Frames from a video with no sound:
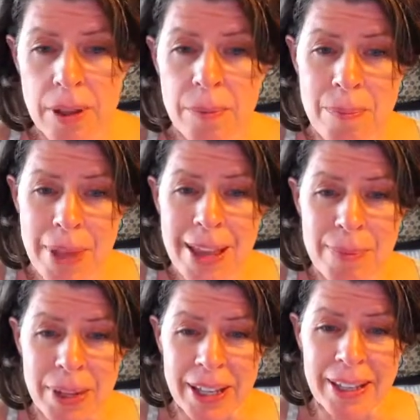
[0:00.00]

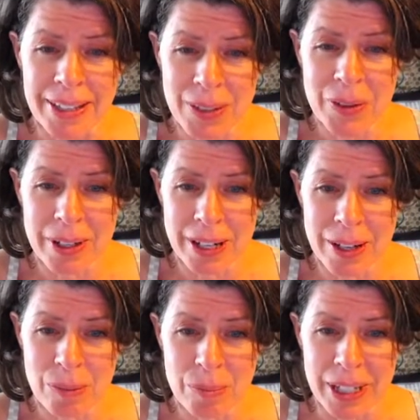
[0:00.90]
Maybe you can
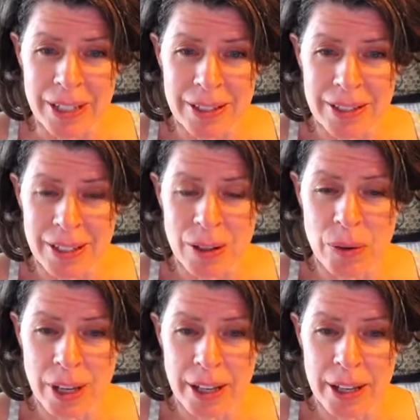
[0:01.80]
help me,
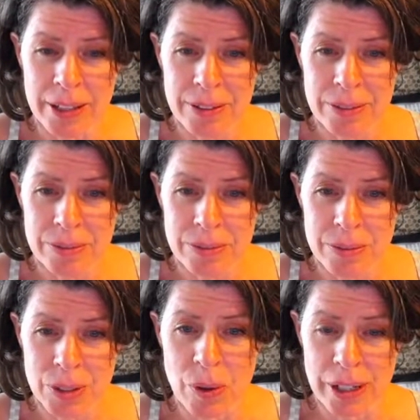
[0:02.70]
okay?
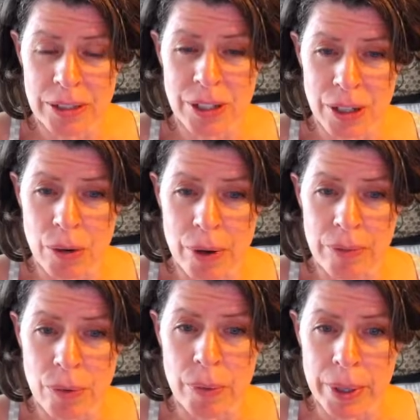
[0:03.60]
So I can start
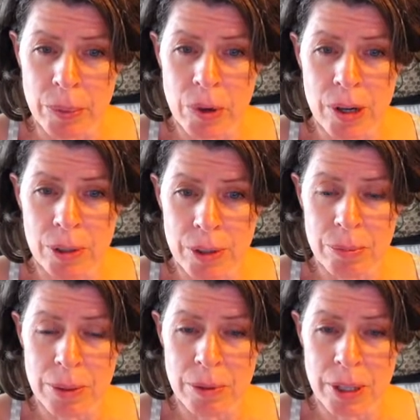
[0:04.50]
going for reward with
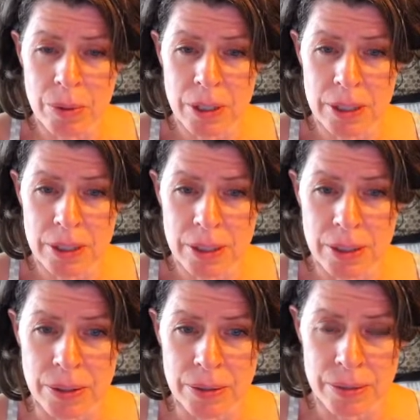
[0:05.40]
people that want
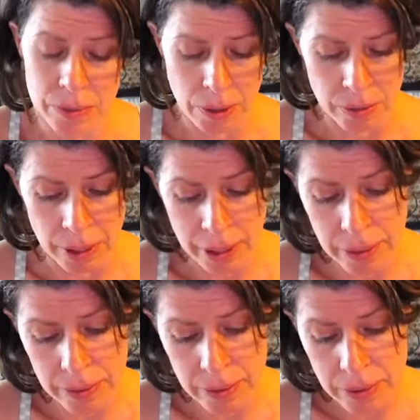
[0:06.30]
to,
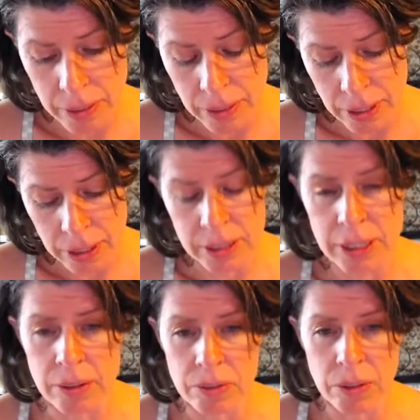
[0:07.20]
alright?
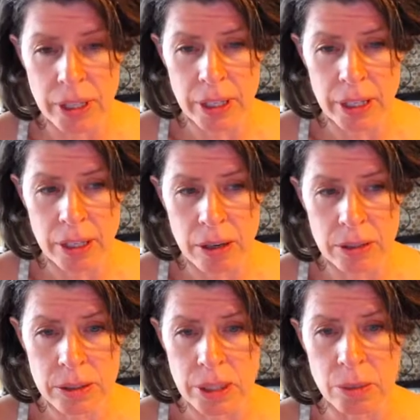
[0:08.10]
Instead of looking at
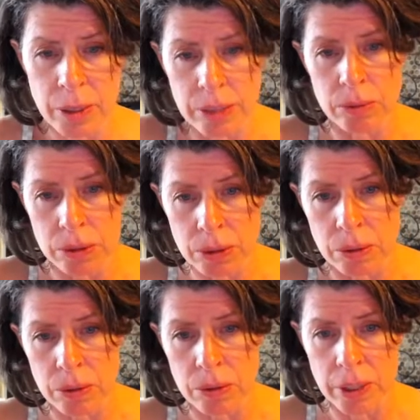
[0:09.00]
constantly what you
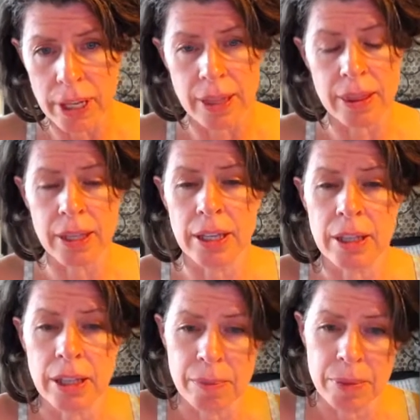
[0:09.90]
did and thinking
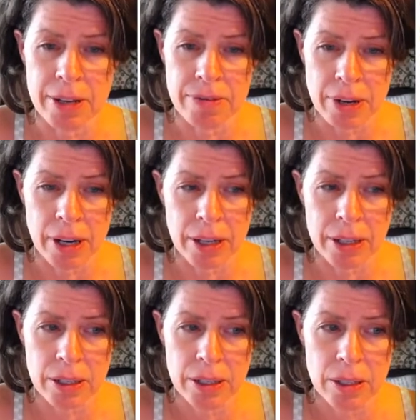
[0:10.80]
like, my
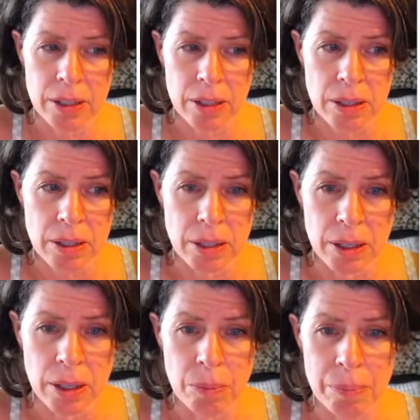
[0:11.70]
fuck, you
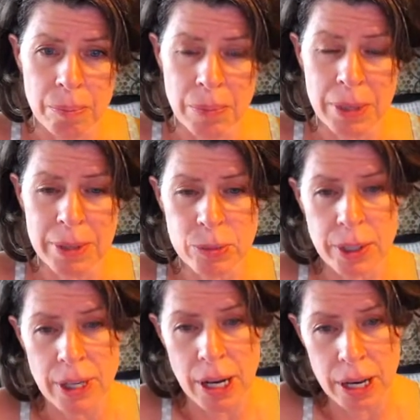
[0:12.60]
know, in
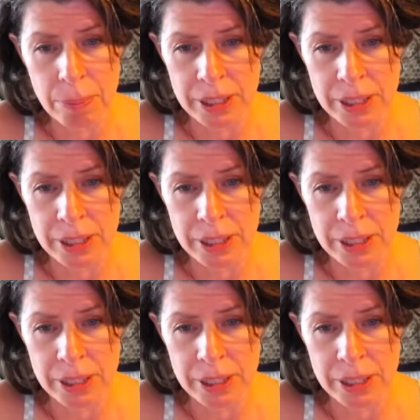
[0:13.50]
between up